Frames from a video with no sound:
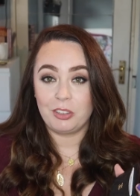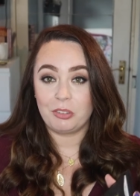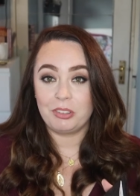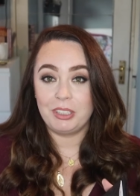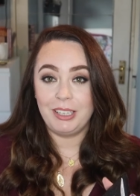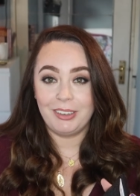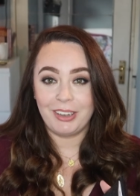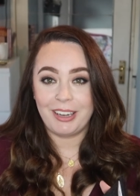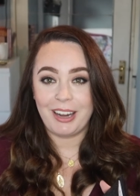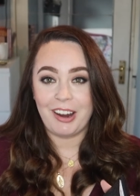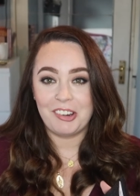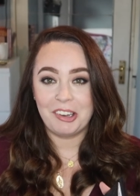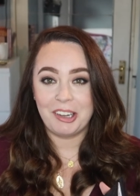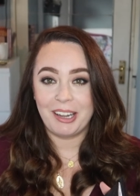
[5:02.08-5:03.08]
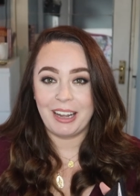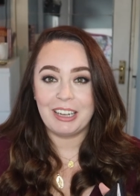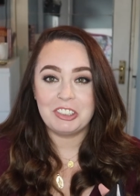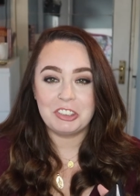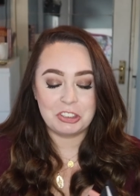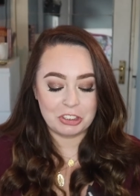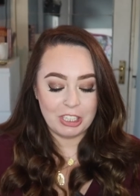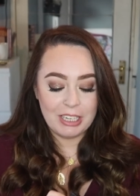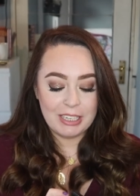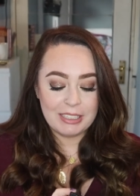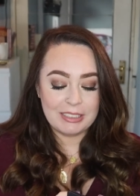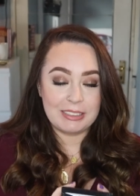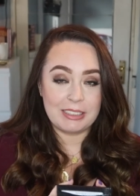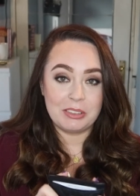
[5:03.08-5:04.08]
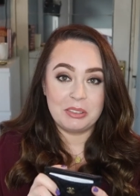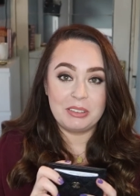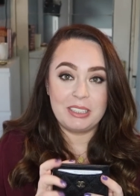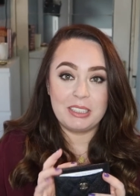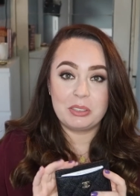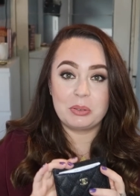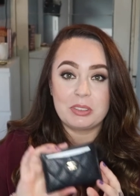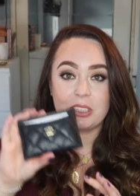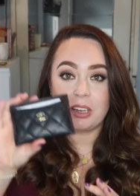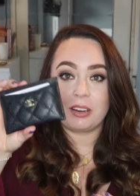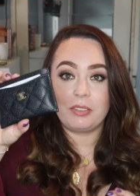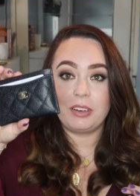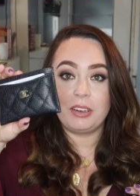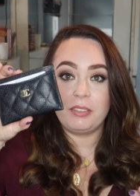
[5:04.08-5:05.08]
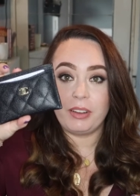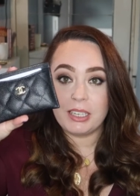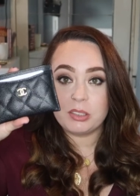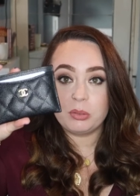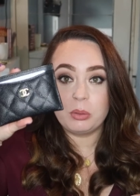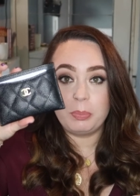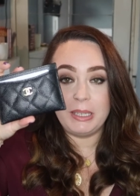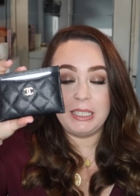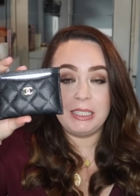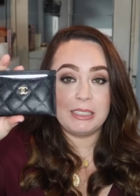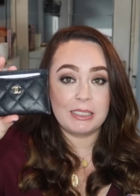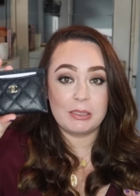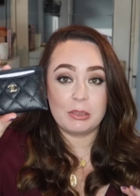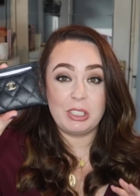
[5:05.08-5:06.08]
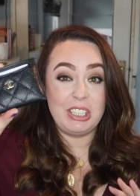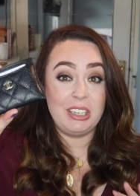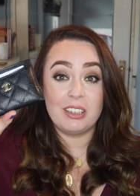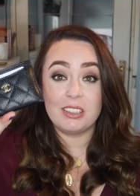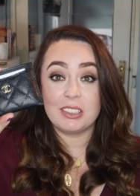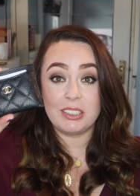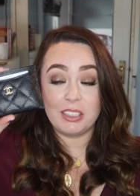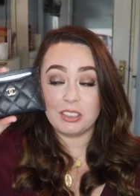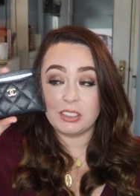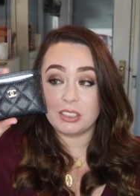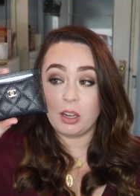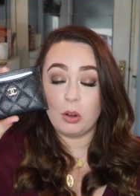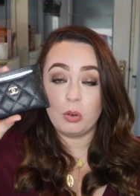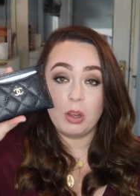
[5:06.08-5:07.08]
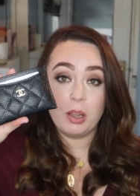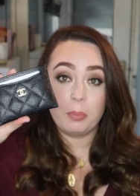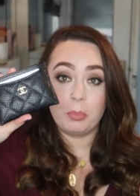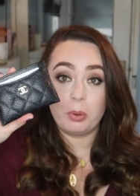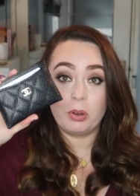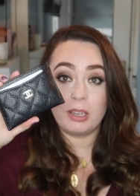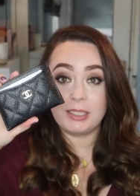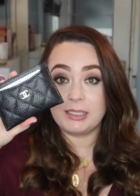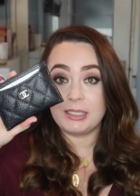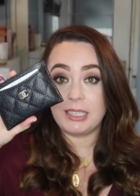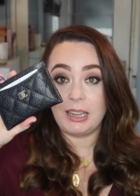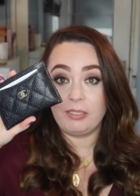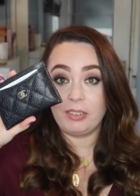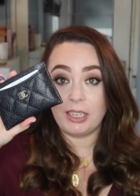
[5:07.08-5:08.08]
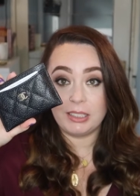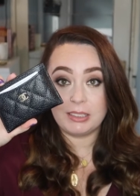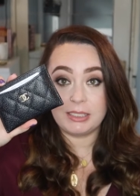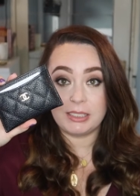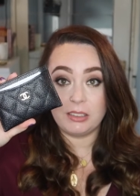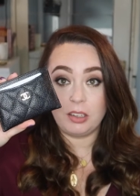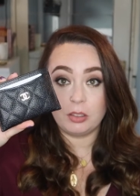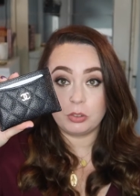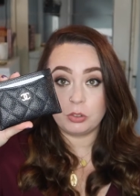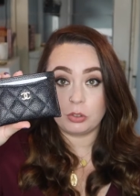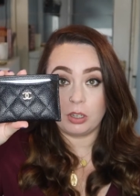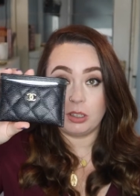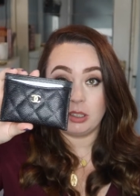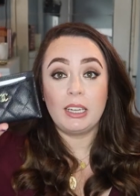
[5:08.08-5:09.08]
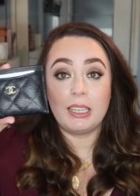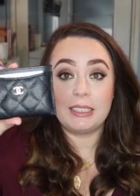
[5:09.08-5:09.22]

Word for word: I don't really like carrying cash. So this was kind of an investment piece years and years ago, but I still have that and it's still going strong.